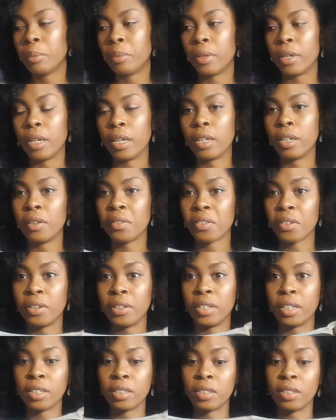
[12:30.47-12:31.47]
well,
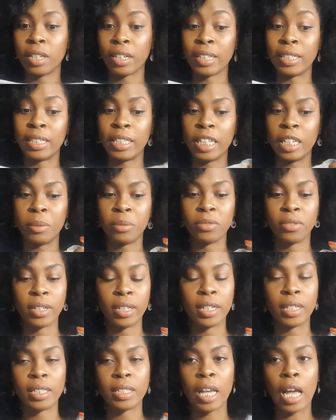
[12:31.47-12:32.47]
going like, like deep
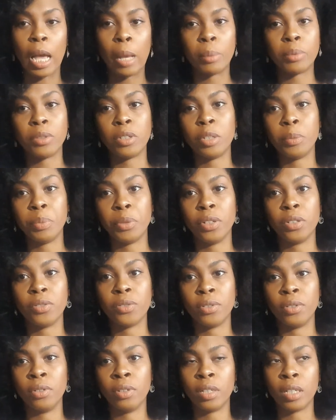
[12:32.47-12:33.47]
green is absolutely
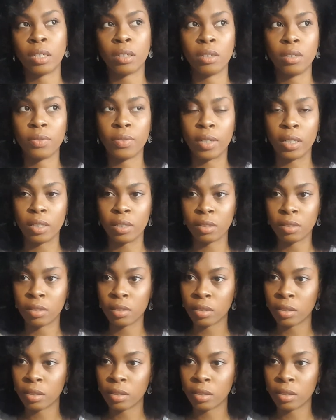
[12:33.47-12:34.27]
beautiful and I got that